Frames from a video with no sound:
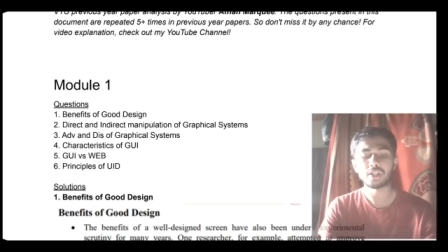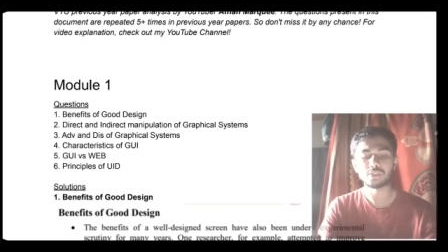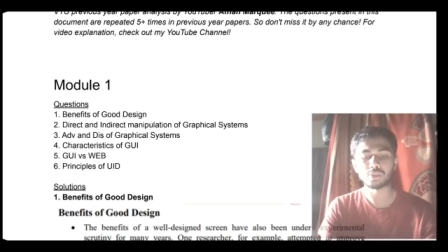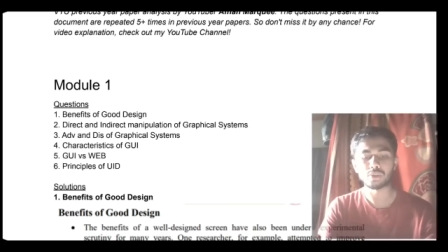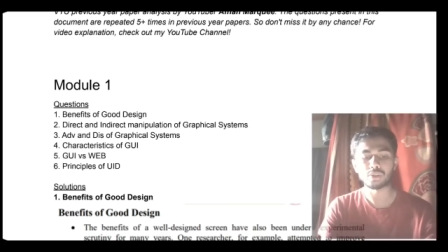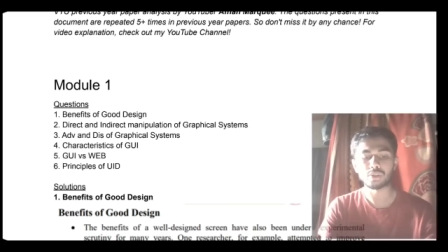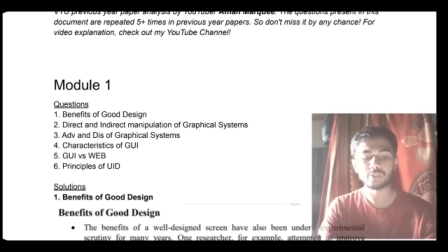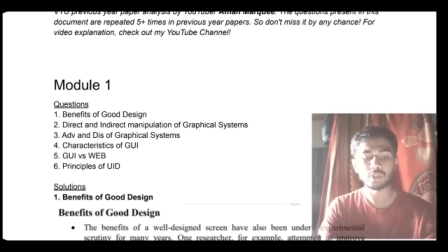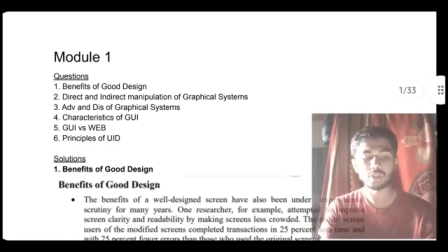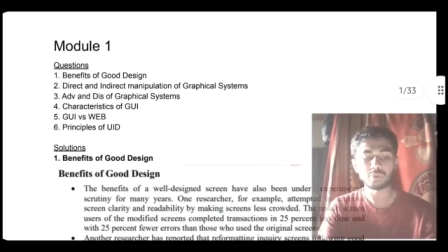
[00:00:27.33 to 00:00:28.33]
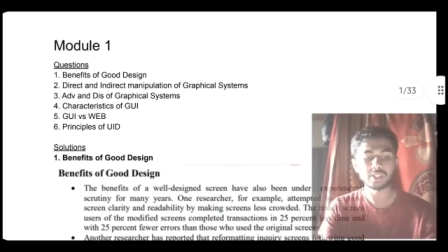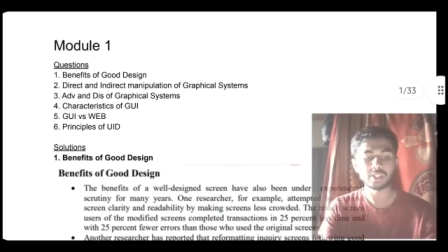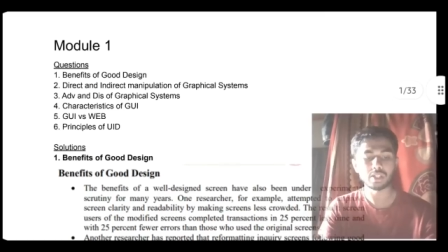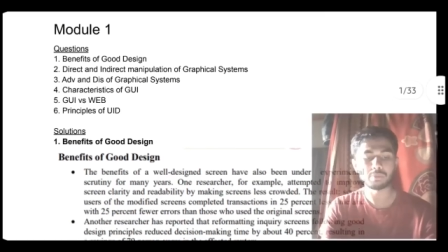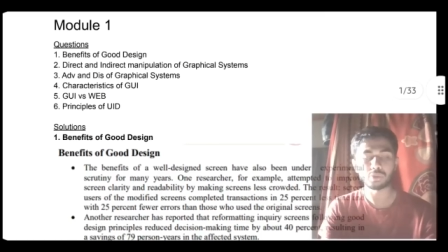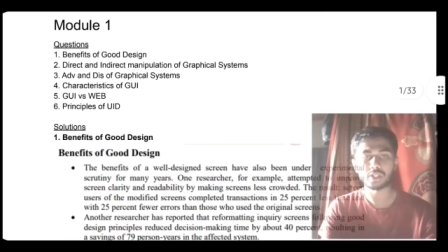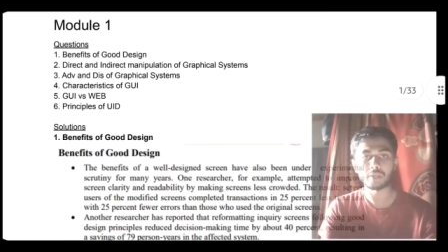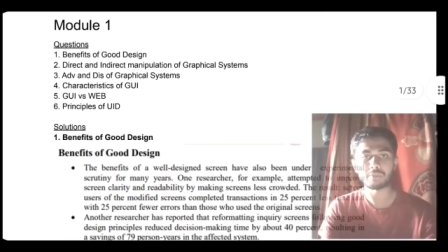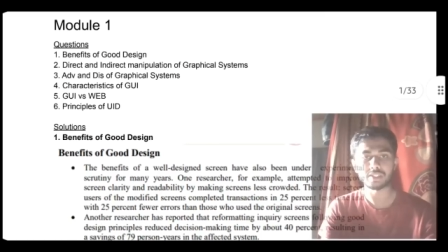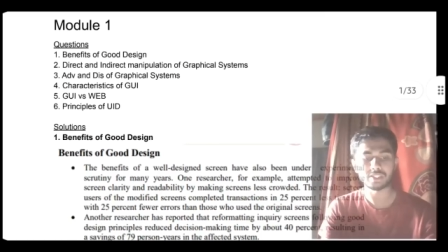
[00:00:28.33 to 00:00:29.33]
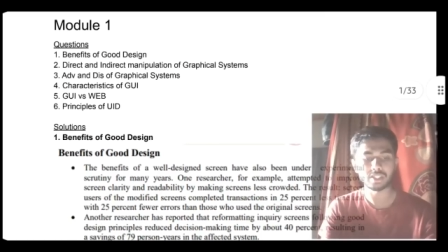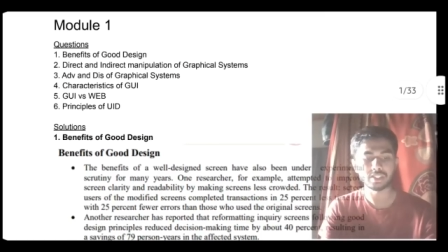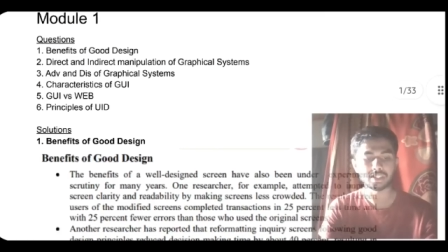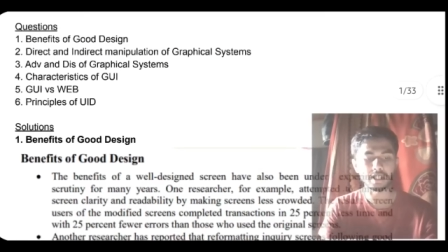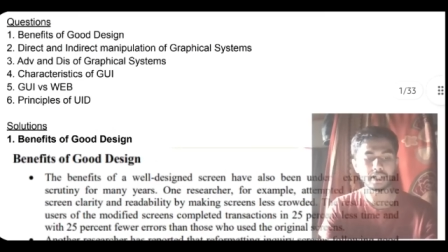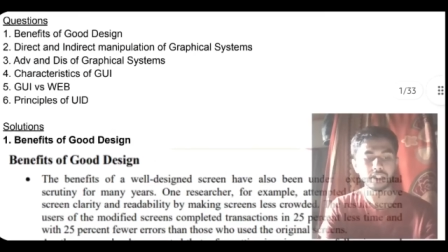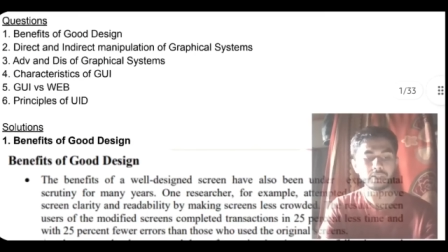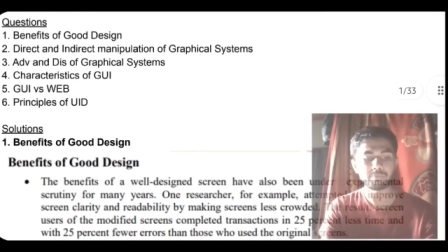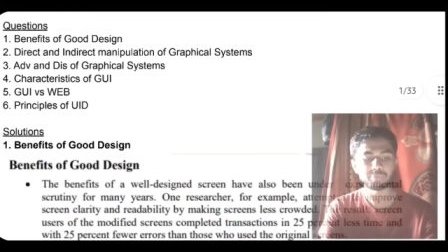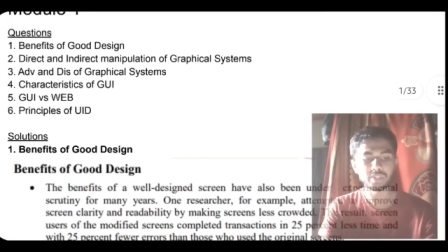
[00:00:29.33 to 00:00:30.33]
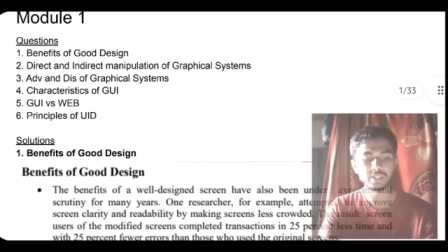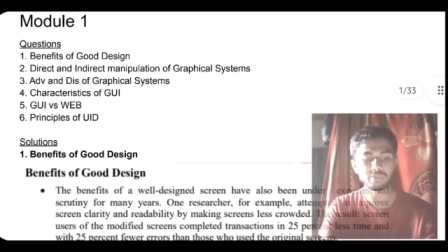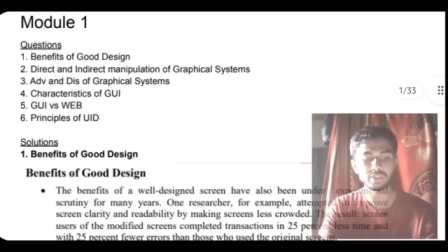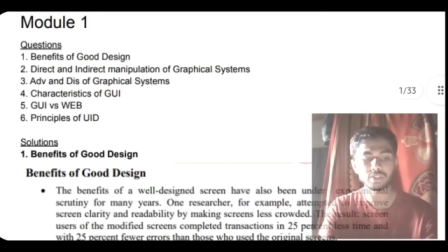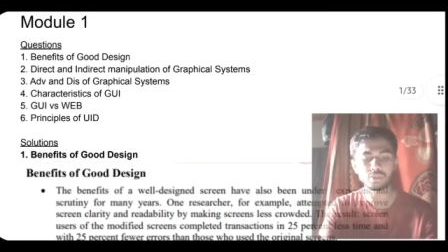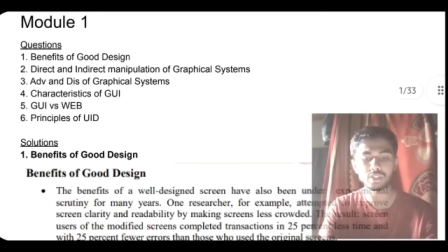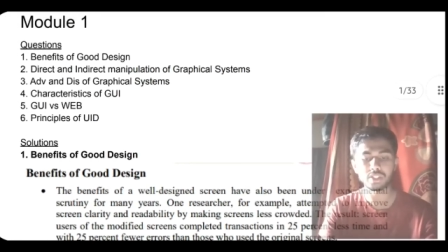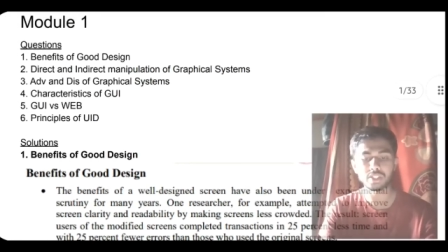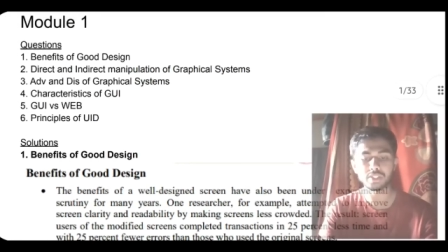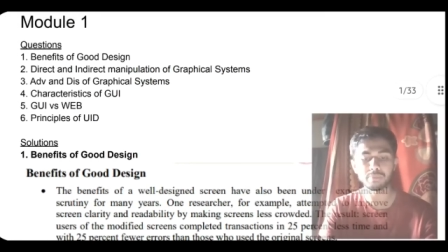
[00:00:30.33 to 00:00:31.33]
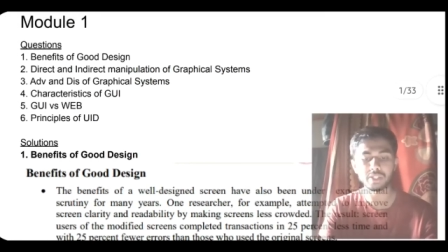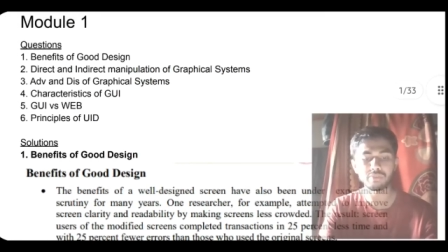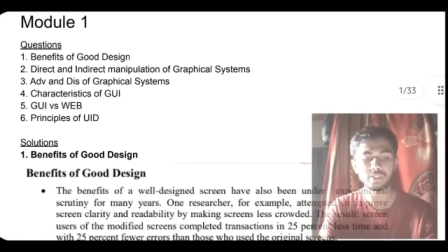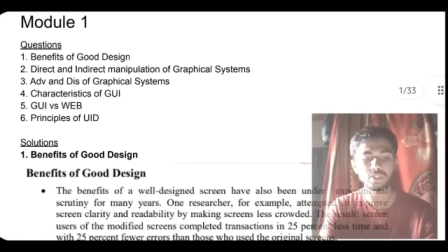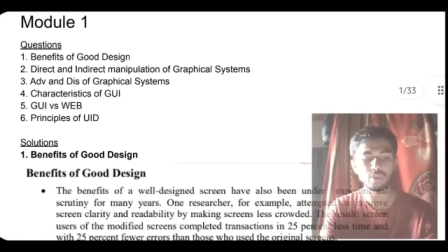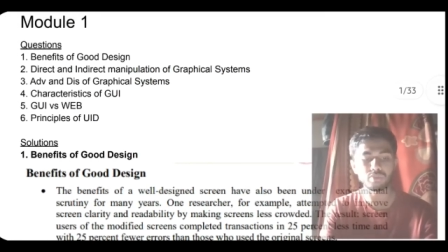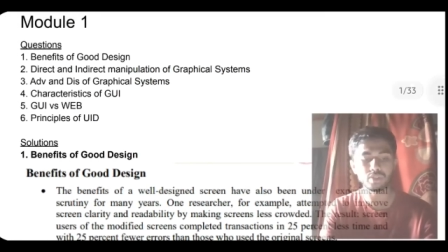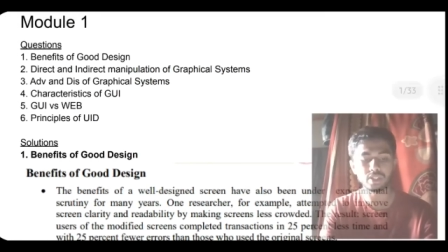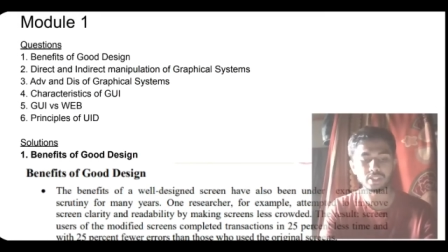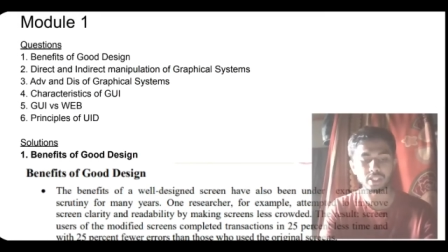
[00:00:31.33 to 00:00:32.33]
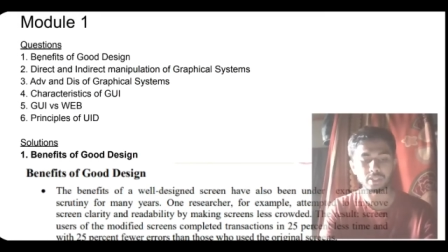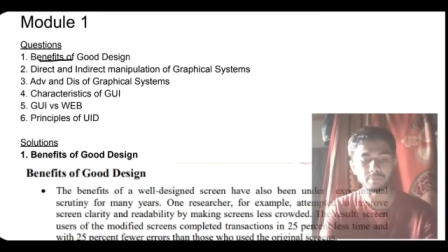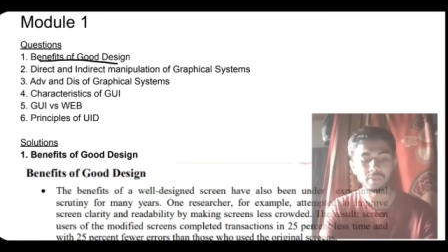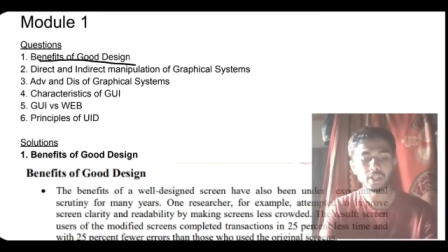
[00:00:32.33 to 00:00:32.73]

So without wasting any more time, let's get started the first question is benefits of good design